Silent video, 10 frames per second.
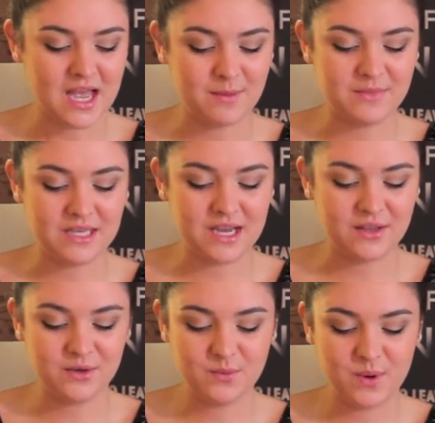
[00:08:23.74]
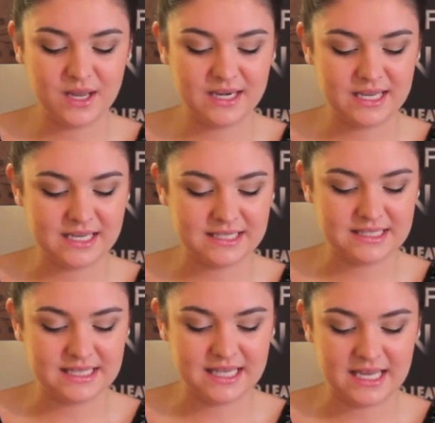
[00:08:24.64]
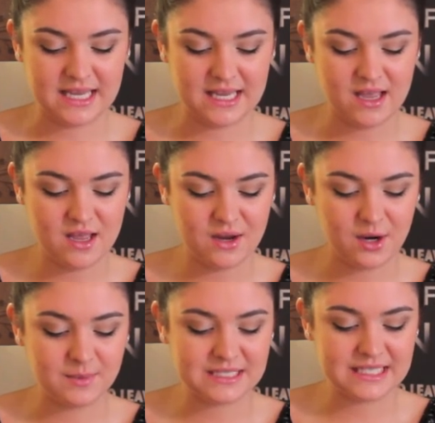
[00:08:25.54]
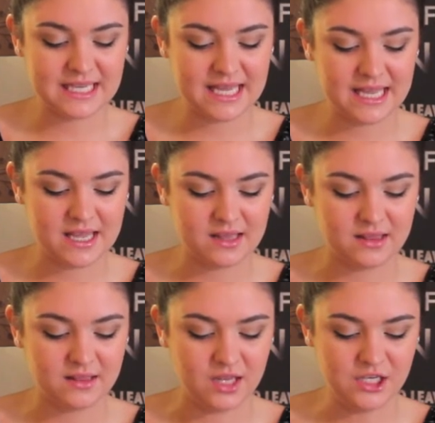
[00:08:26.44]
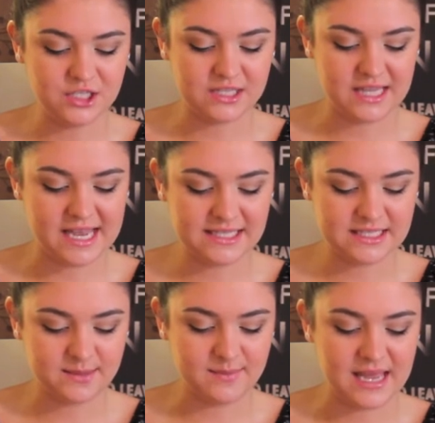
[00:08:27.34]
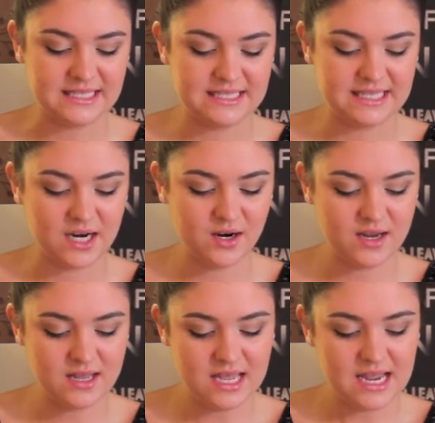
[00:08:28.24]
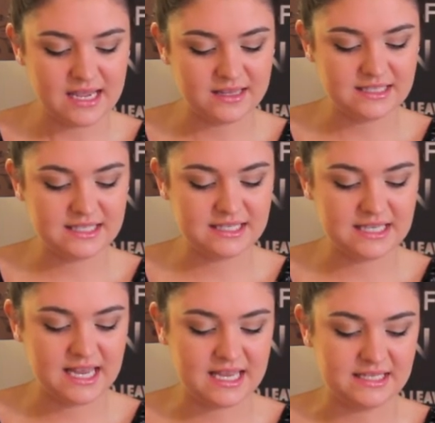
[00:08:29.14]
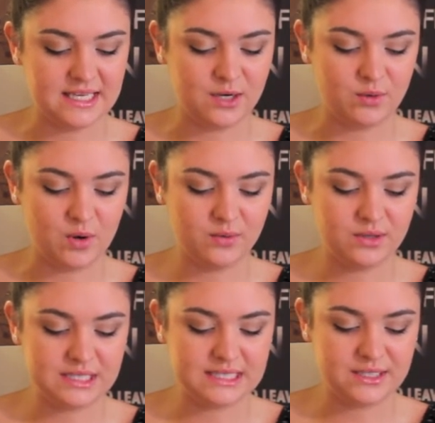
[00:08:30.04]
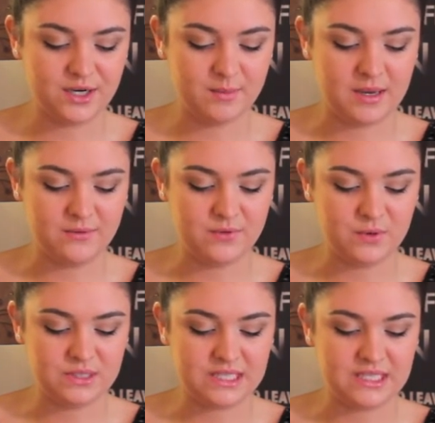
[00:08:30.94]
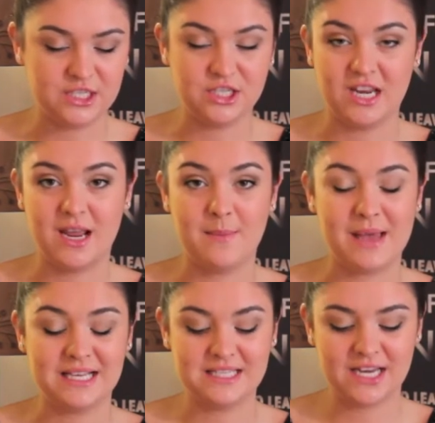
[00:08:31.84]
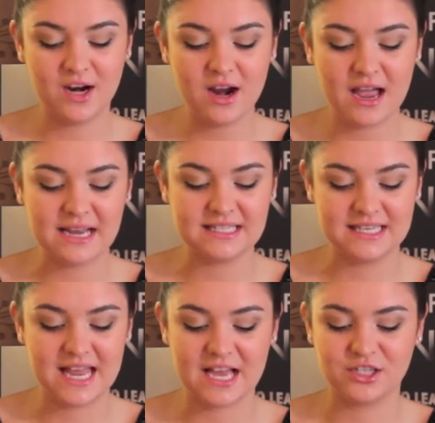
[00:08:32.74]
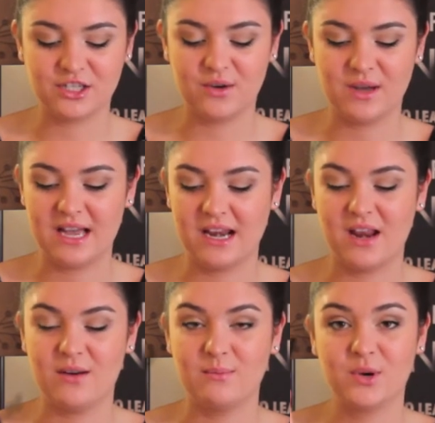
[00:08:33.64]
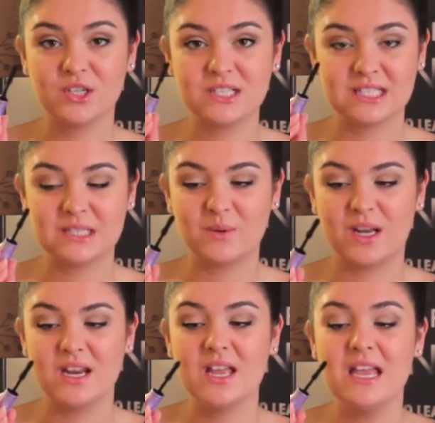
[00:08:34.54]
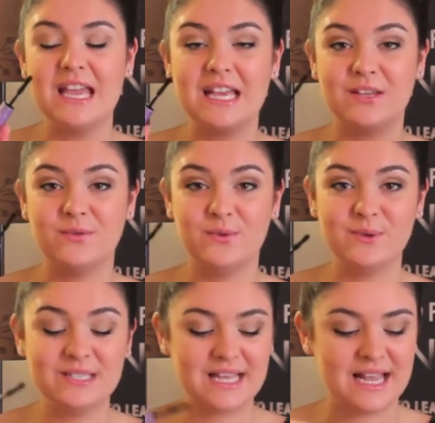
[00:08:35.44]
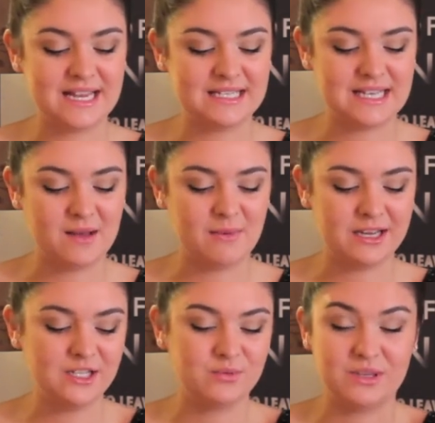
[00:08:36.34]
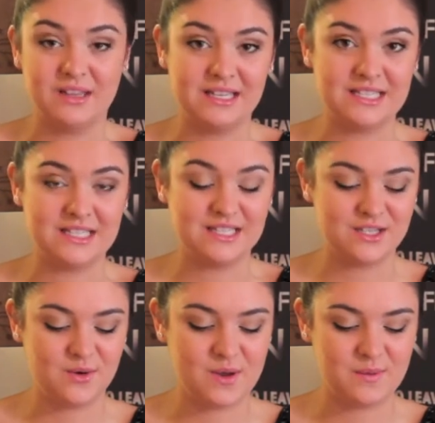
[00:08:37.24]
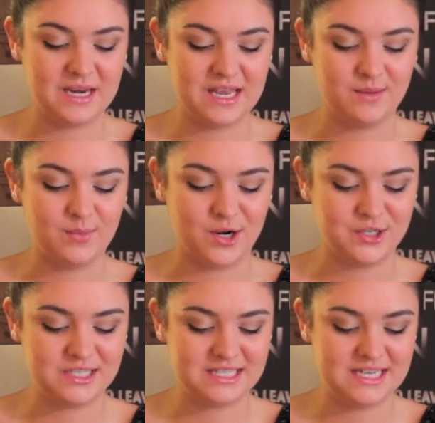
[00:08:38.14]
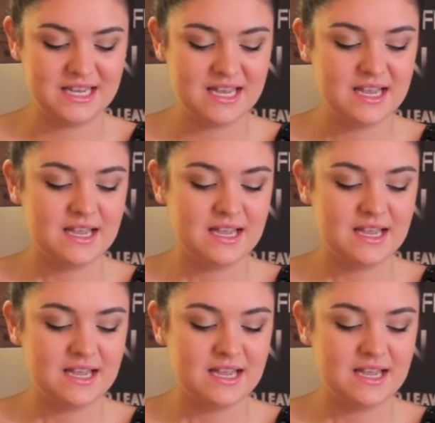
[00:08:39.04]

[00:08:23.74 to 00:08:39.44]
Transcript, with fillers: Um, the other one is the Urban Decay Lush Lash Mascara, and this says is a growth serum infused conditioning mascara. I did actually go ahead and purchase this one in the full size. Um, I just really liked it, so I went ahead and purchased it.